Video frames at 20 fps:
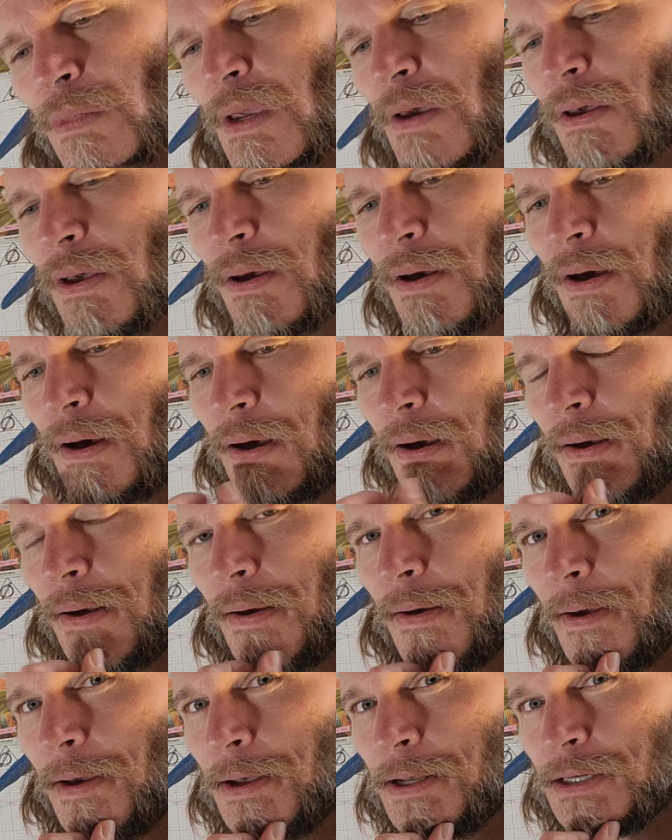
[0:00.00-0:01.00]
So
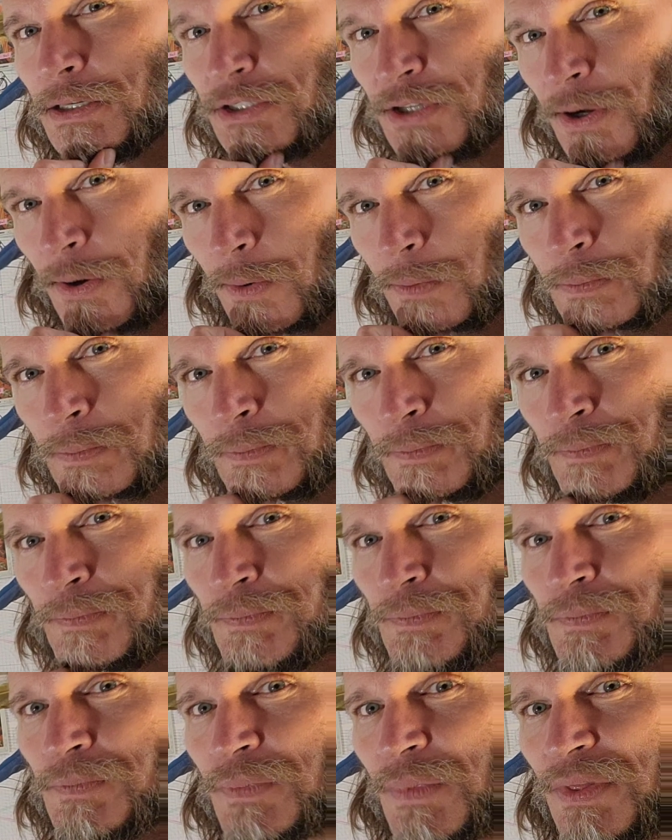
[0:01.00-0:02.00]
the
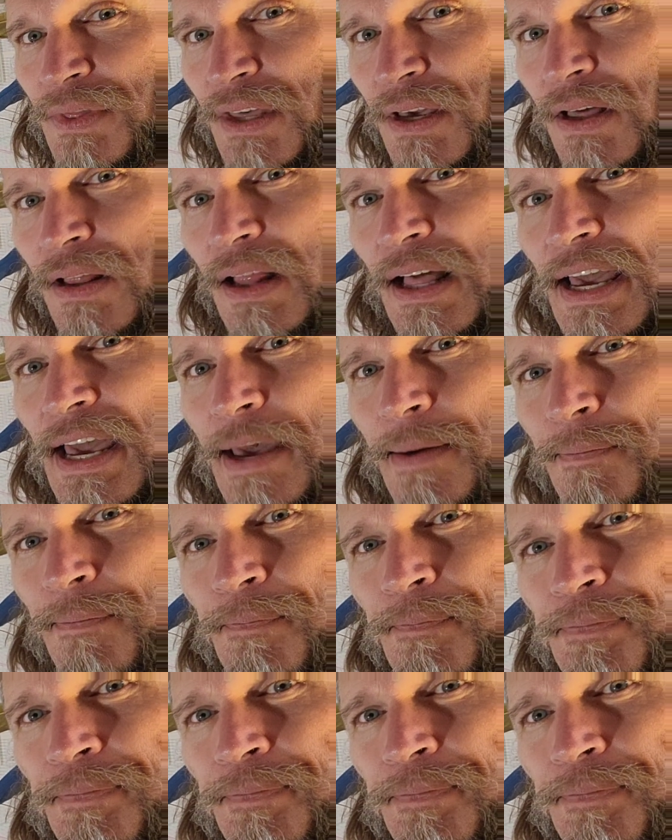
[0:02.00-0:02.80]
claim that